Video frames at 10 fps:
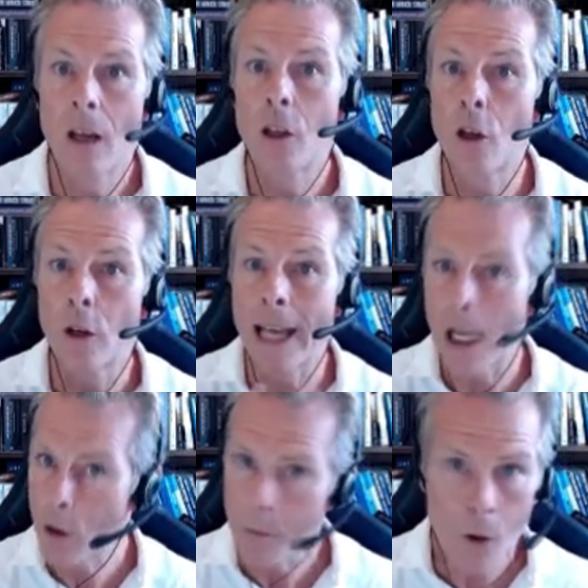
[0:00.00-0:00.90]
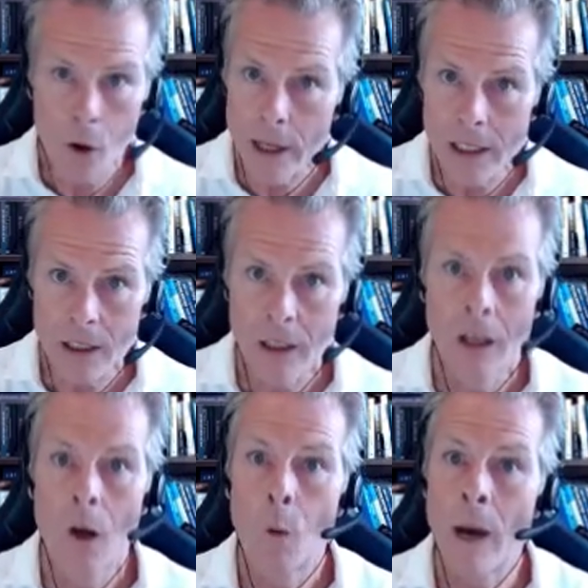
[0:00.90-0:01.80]
You'll get to a point
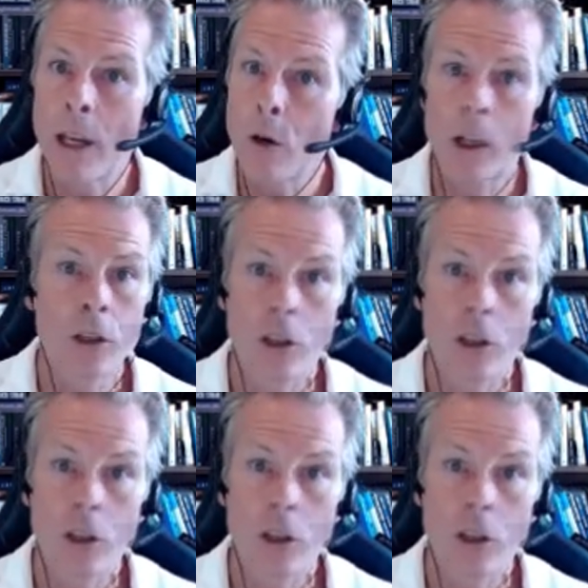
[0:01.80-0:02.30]
where you can